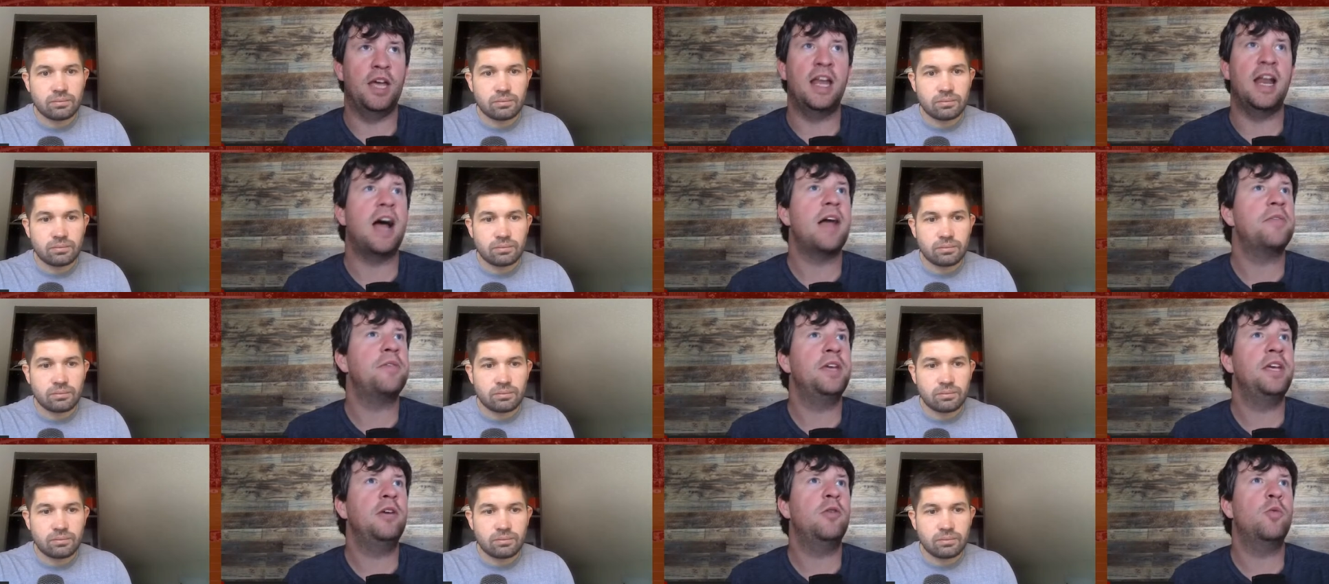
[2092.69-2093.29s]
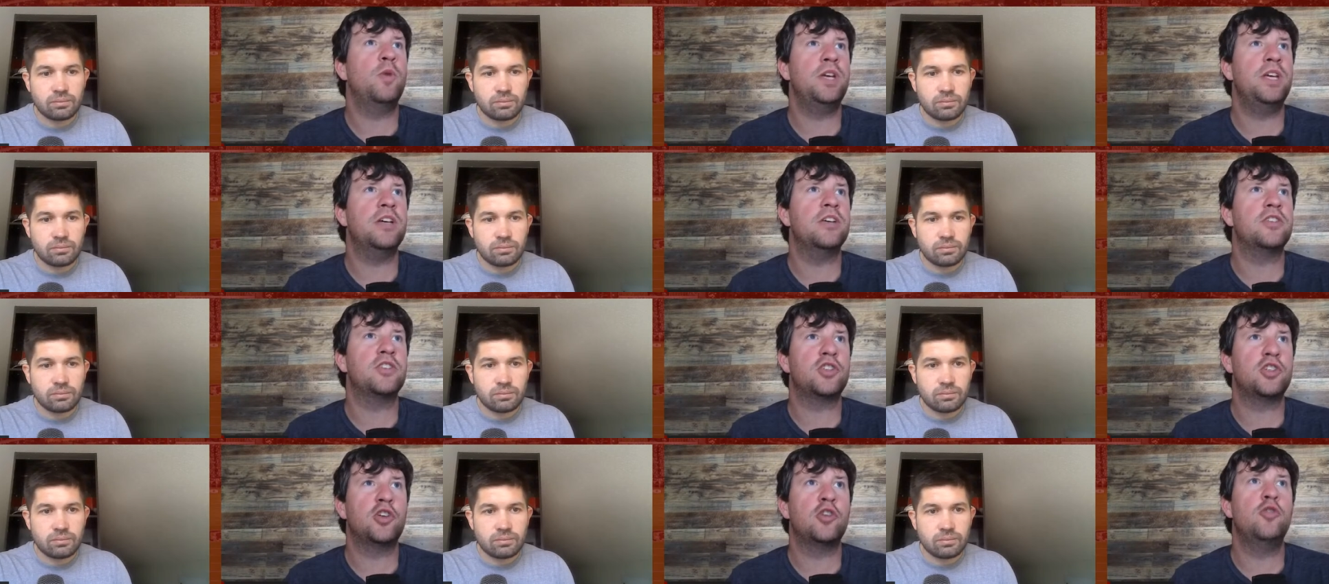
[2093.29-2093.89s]
Speaker 1: And I think we
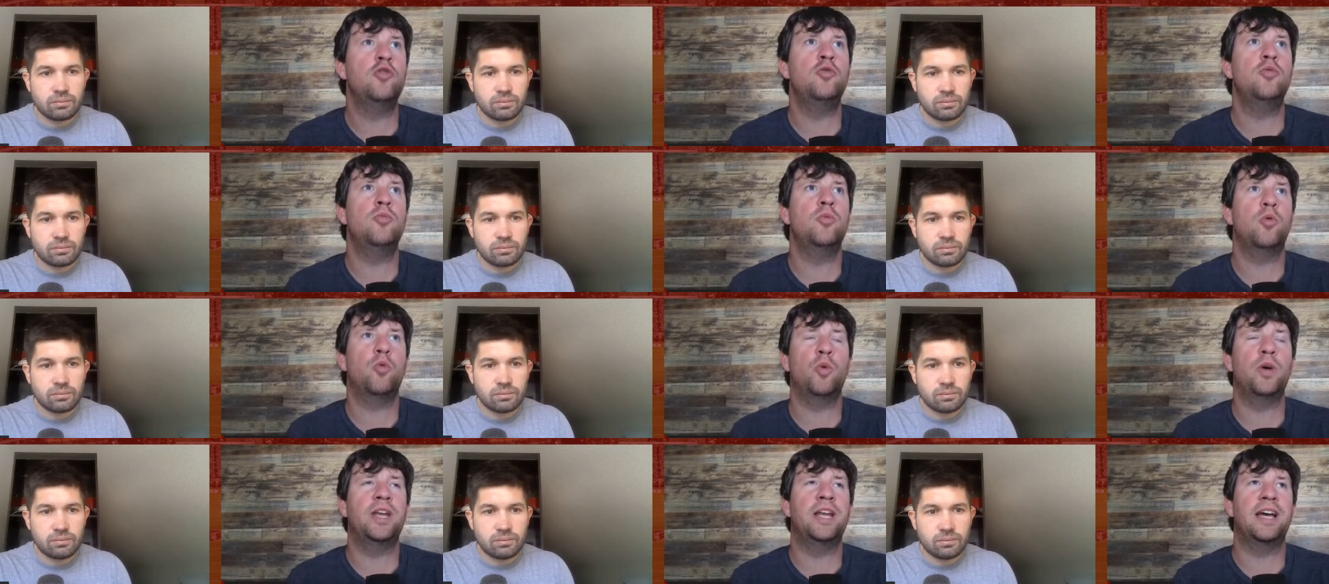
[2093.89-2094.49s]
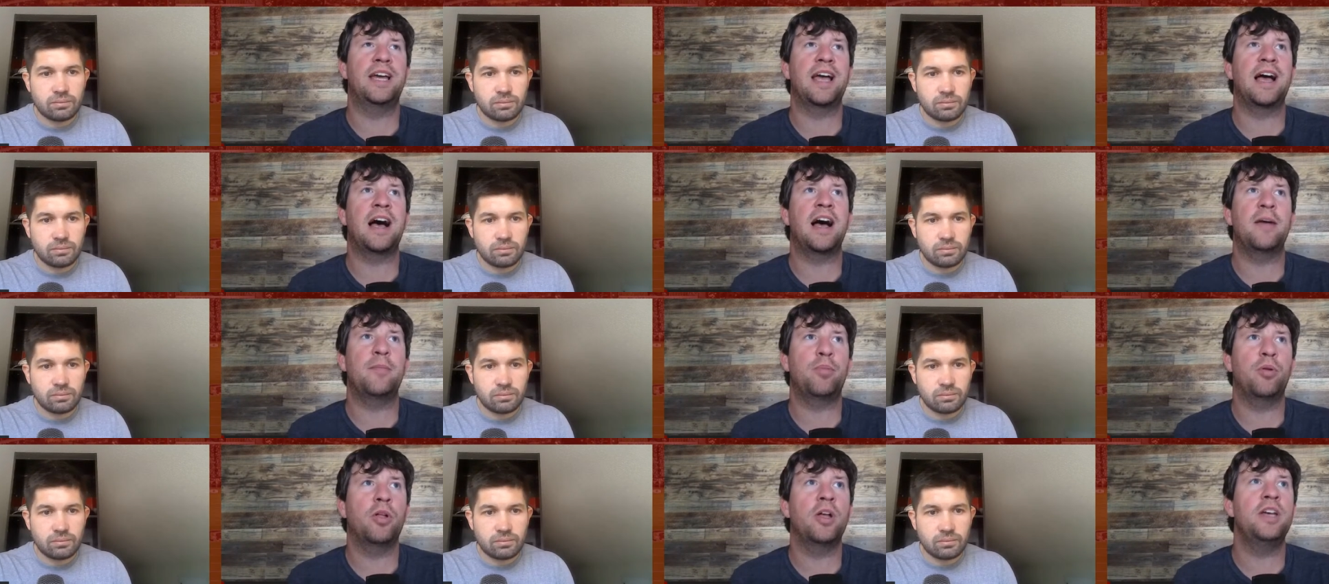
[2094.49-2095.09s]
assume when a
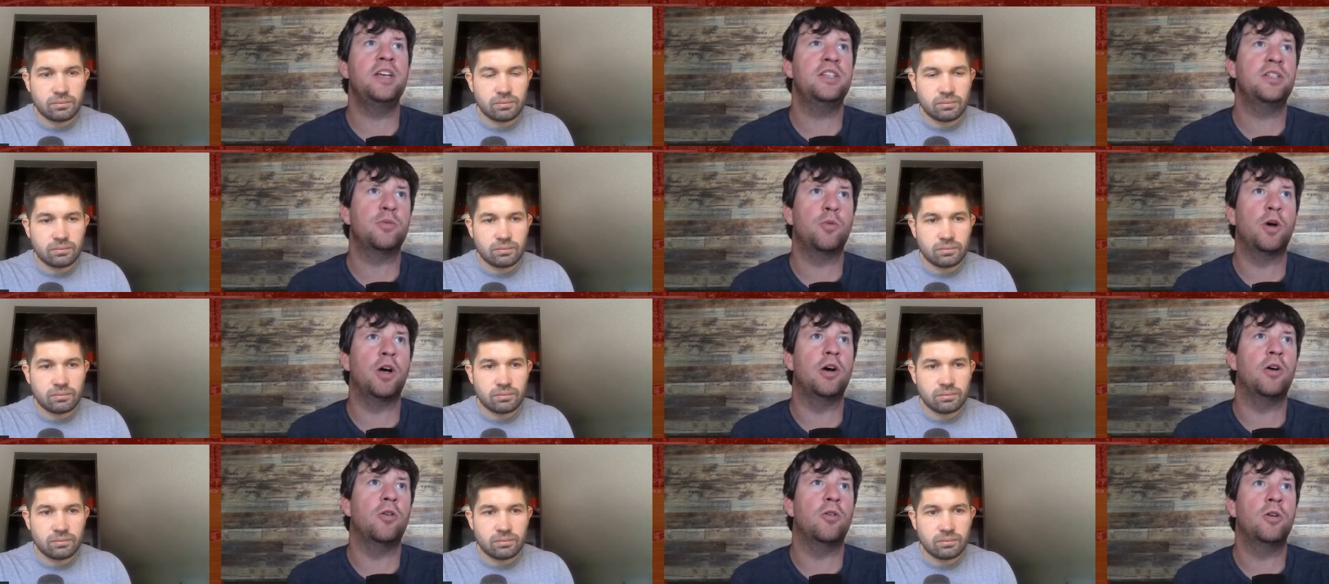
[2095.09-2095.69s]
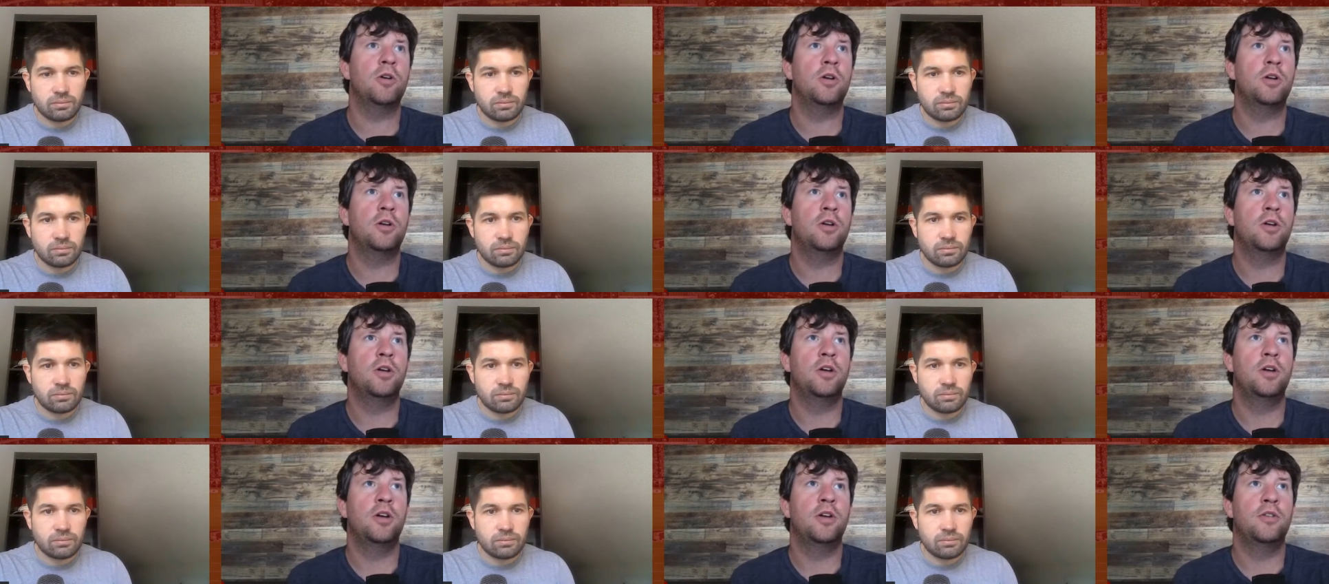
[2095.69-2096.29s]
guy plays well,
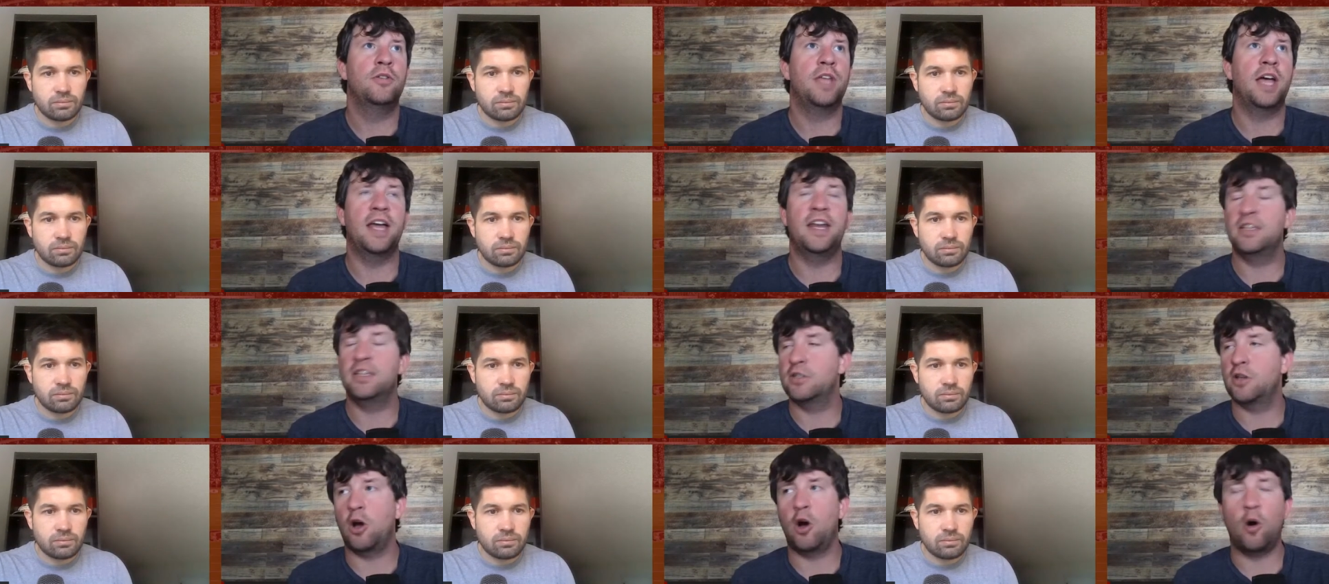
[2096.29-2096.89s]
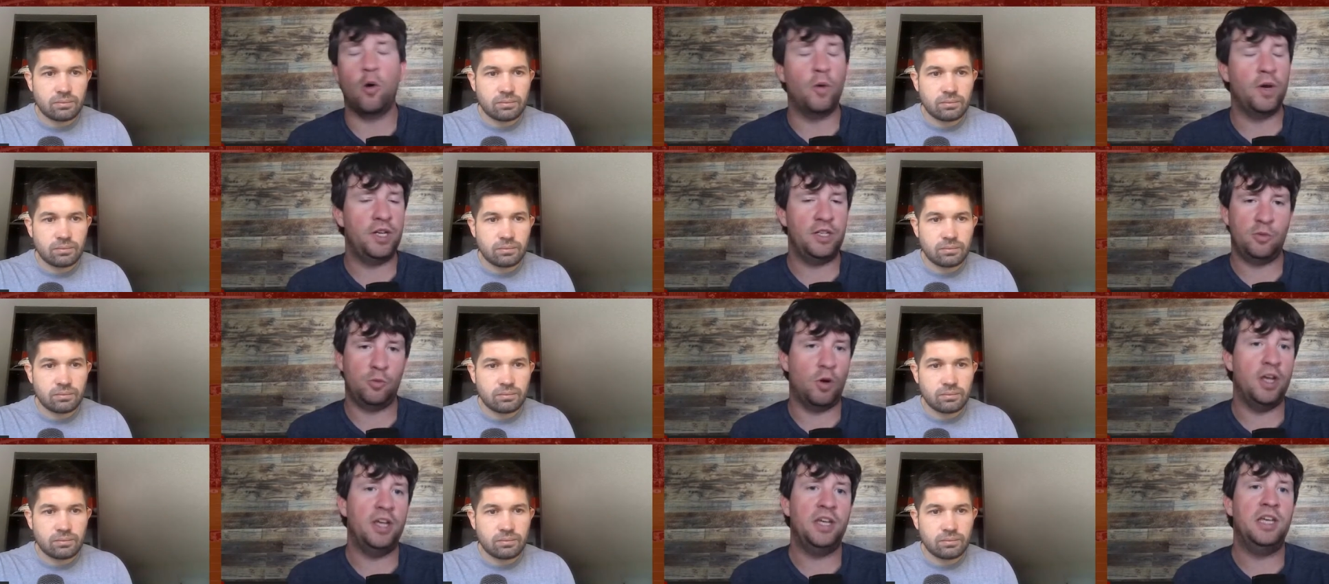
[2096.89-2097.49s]
that is always
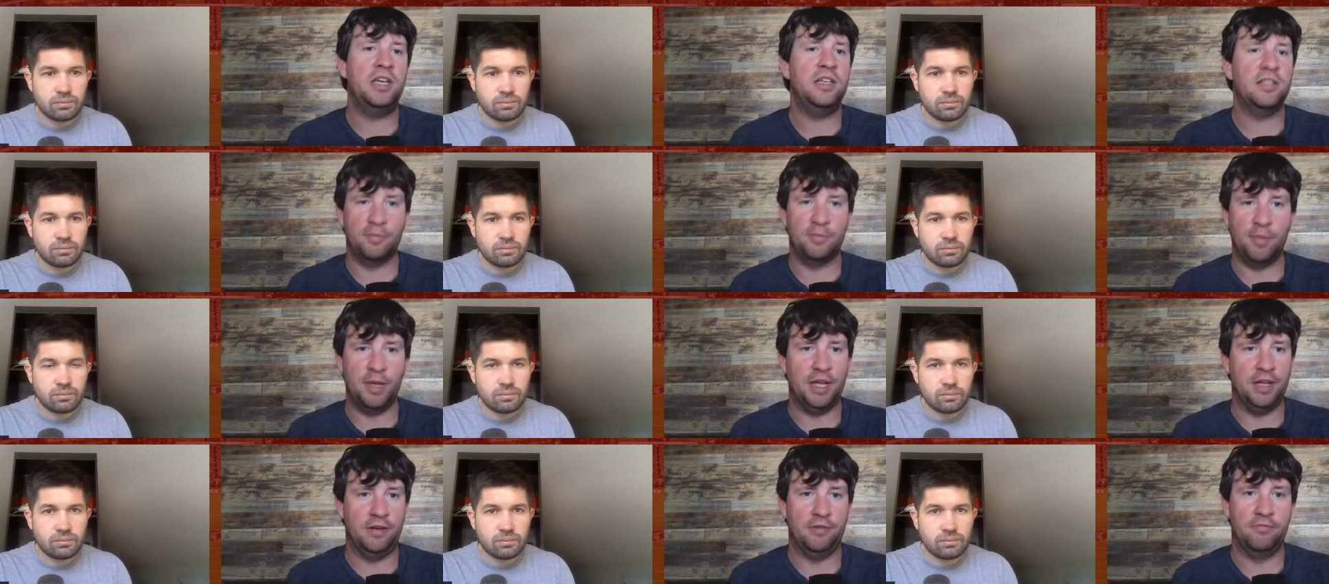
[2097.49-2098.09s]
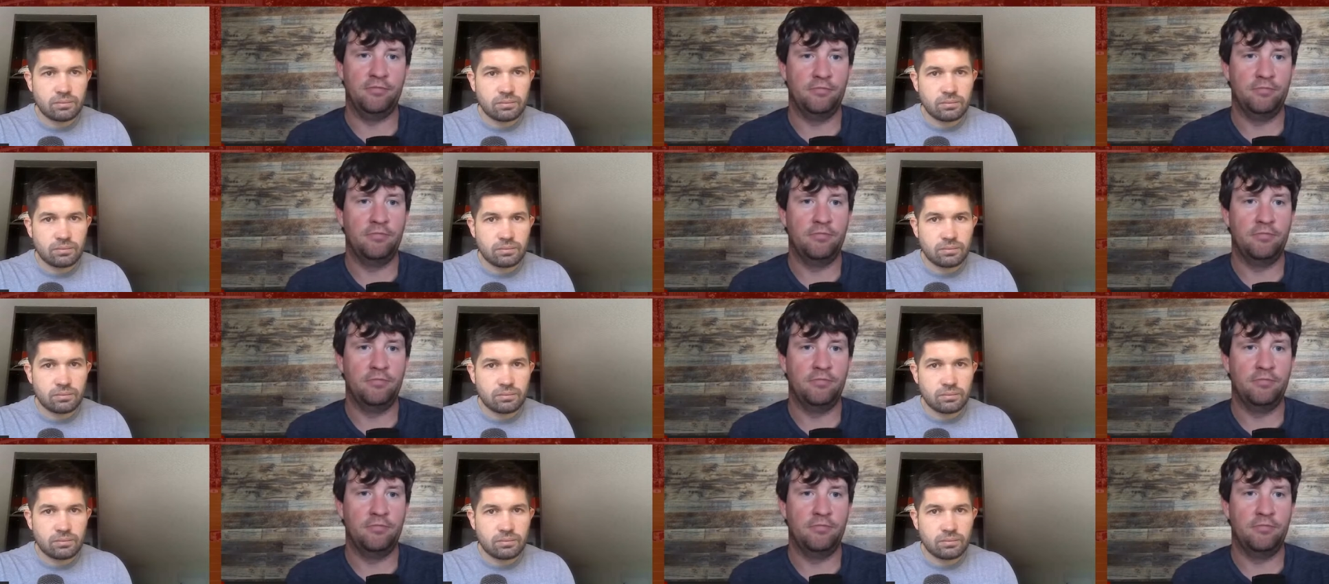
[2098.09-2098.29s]
what he has been.